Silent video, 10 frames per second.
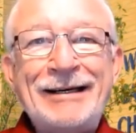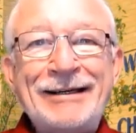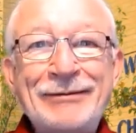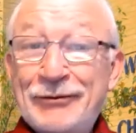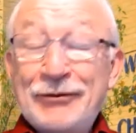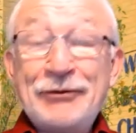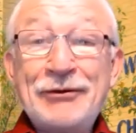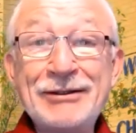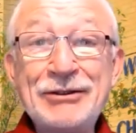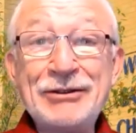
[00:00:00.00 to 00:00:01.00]
I have a few
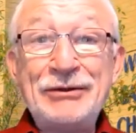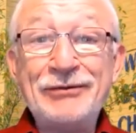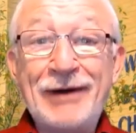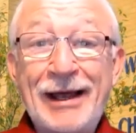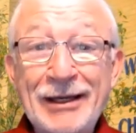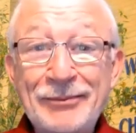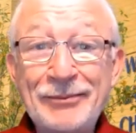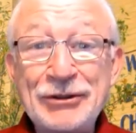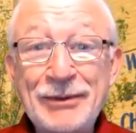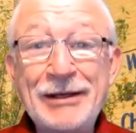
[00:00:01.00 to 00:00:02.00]
things to flag up
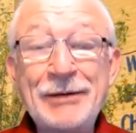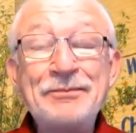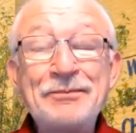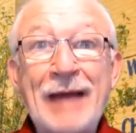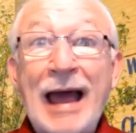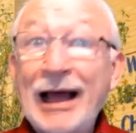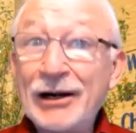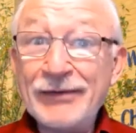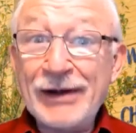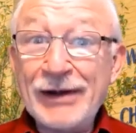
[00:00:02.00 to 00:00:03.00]
this week.
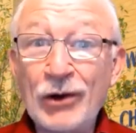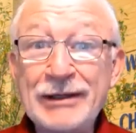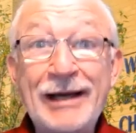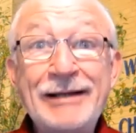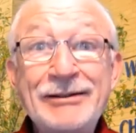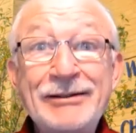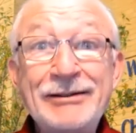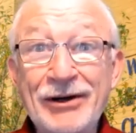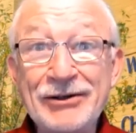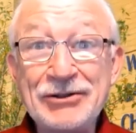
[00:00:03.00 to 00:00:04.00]
Alpha Online
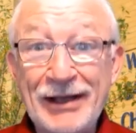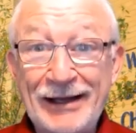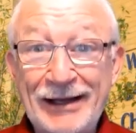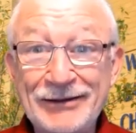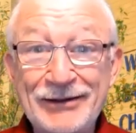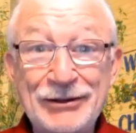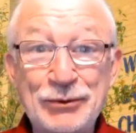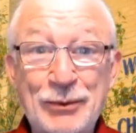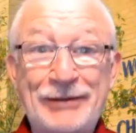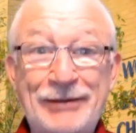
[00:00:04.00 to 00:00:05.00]
starts again this
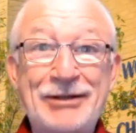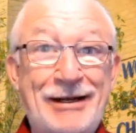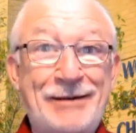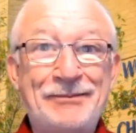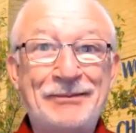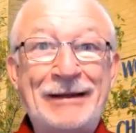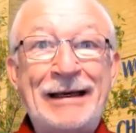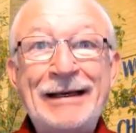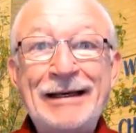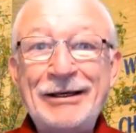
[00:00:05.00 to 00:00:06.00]
Wednesday.
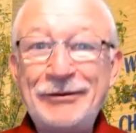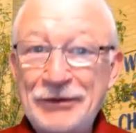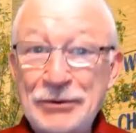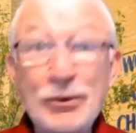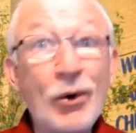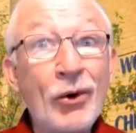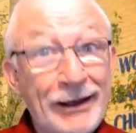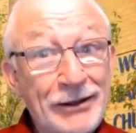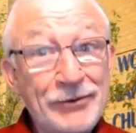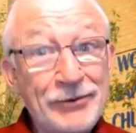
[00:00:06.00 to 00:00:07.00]
If you or
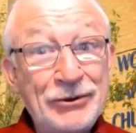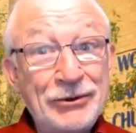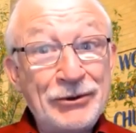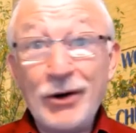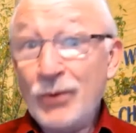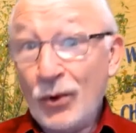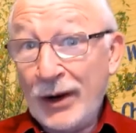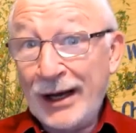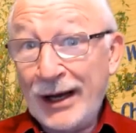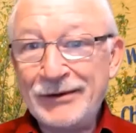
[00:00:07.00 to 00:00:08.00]
anyone you know or
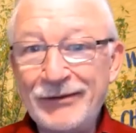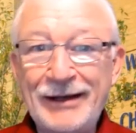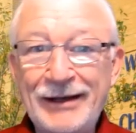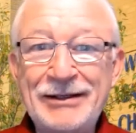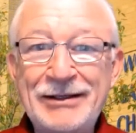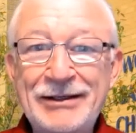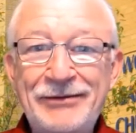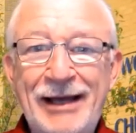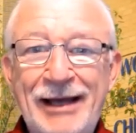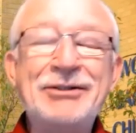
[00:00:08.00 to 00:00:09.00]
have invited have
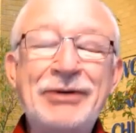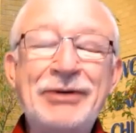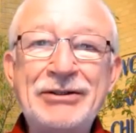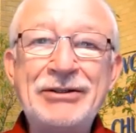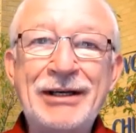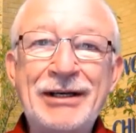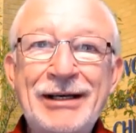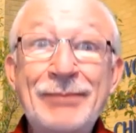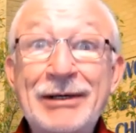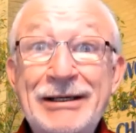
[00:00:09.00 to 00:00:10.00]
yet to register,
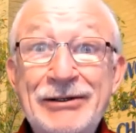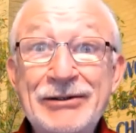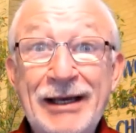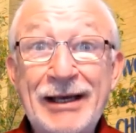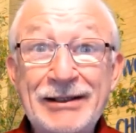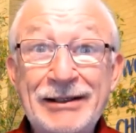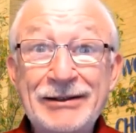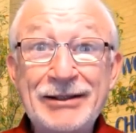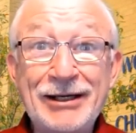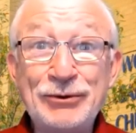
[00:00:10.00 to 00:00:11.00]
please get
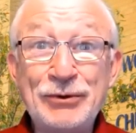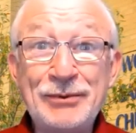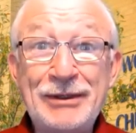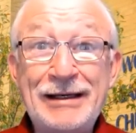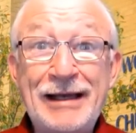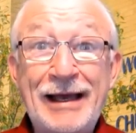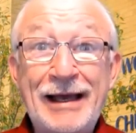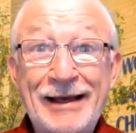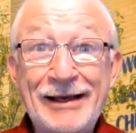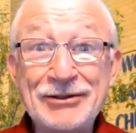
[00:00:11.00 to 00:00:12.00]
in touch with me
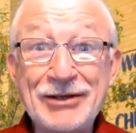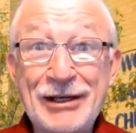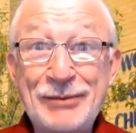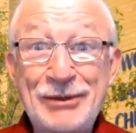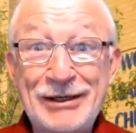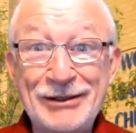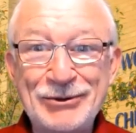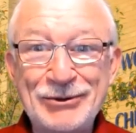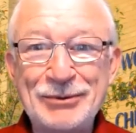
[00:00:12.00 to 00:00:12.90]
ASAP as soon